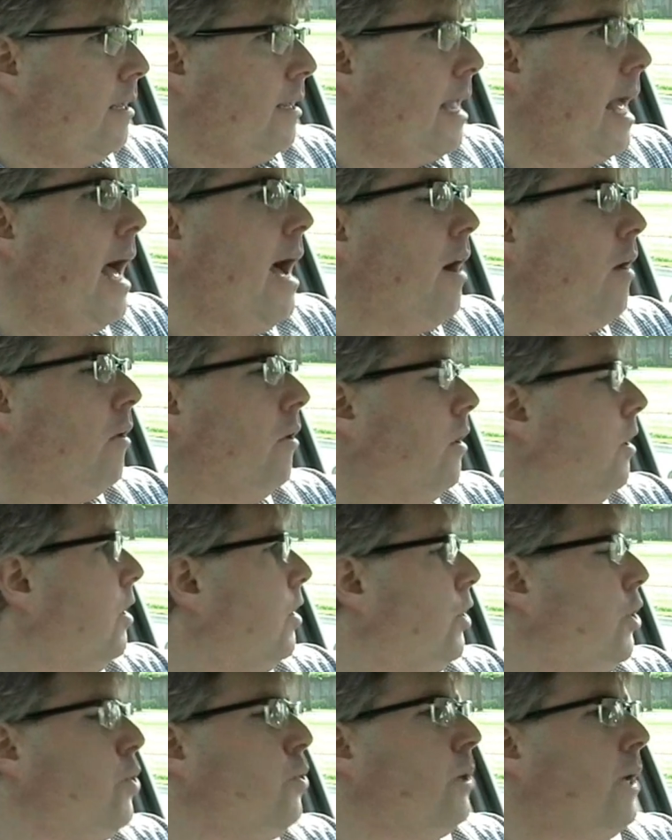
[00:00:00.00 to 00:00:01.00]
Now,
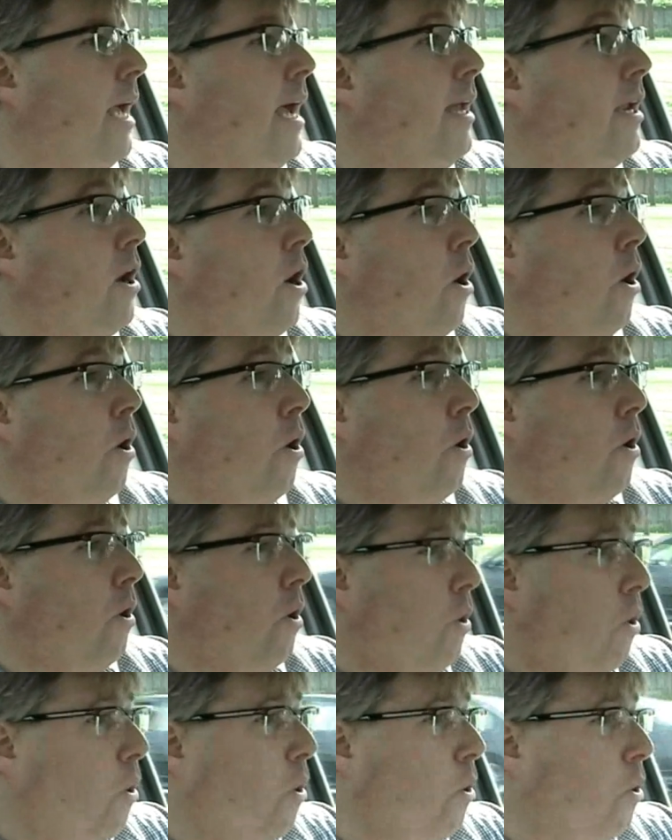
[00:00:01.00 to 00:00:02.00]
you can
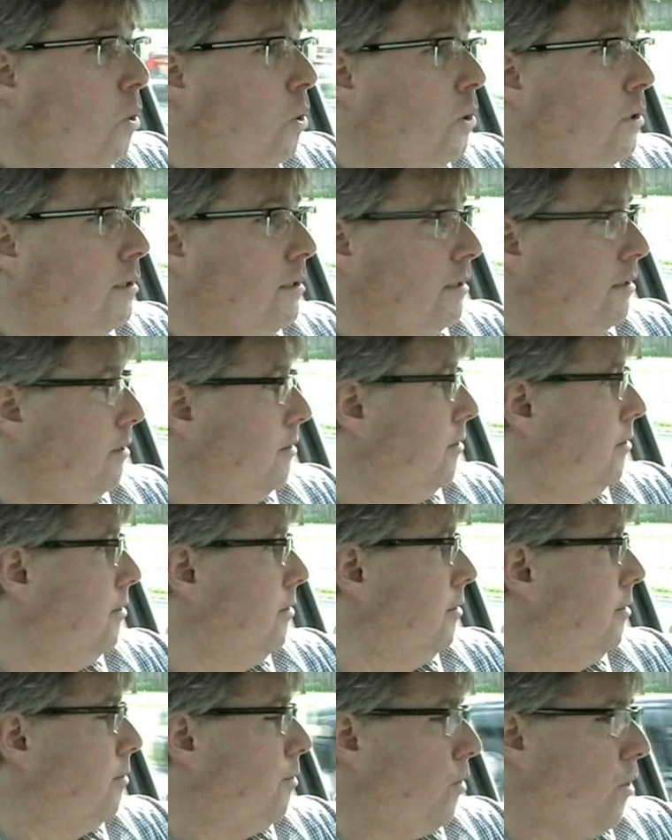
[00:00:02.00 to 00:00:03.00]
hold
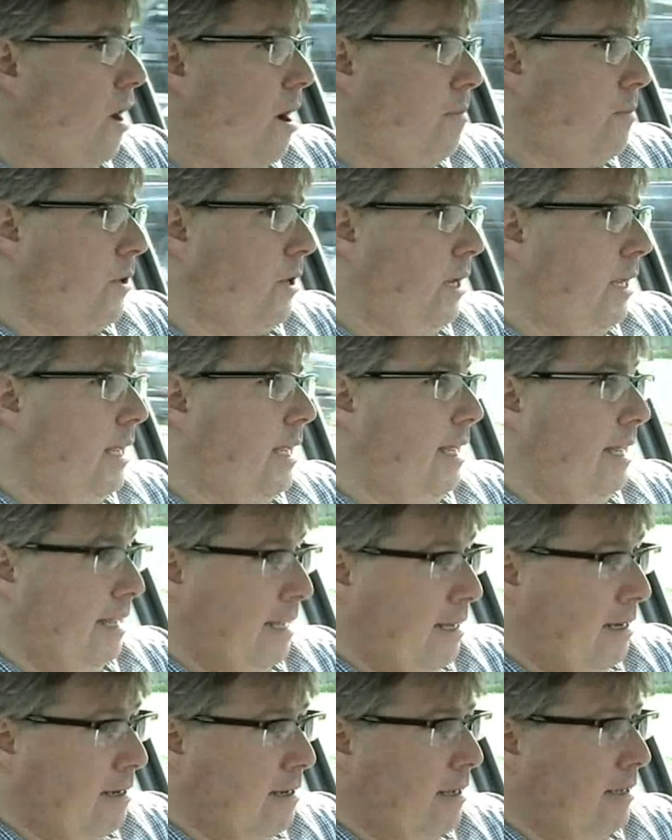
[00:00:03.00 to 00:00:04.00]
property
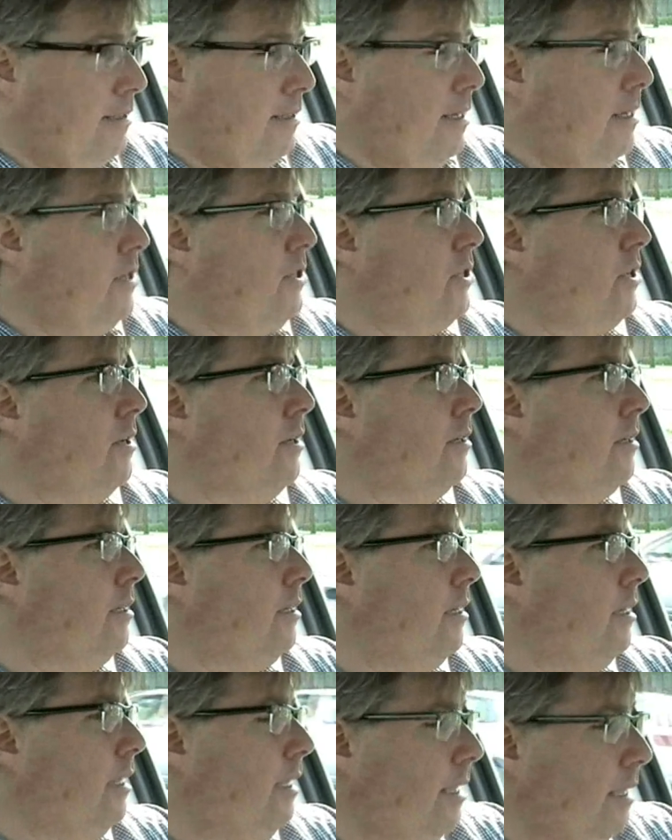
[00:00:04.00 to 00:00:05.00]
in a t-shirt,
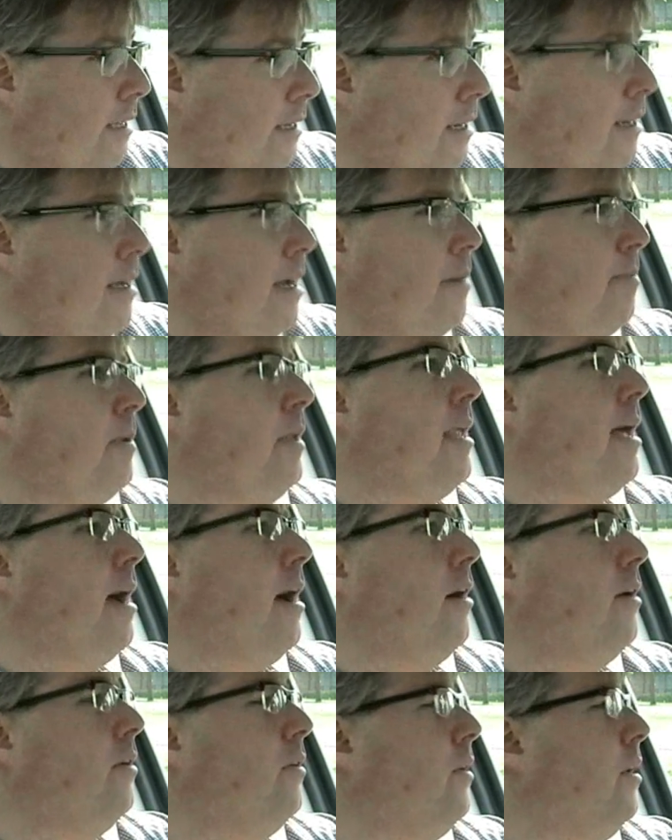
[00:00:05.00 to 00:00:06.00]
in a
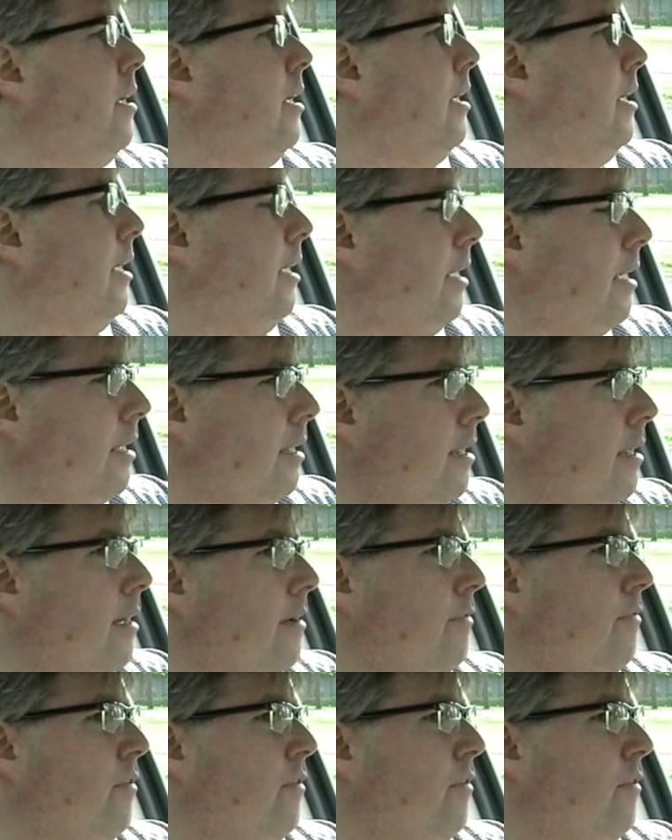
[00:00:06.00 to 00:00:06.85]
plow, in a